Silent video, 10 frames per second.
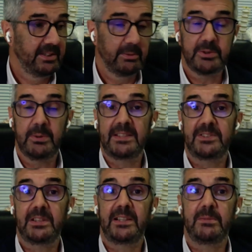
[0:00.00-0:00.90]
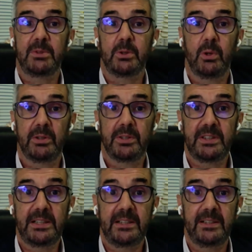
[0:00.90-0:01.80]
you want to isolate them in
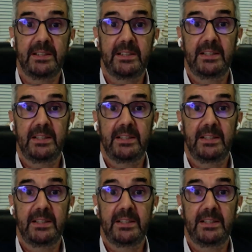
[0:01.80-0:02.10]
quarantine,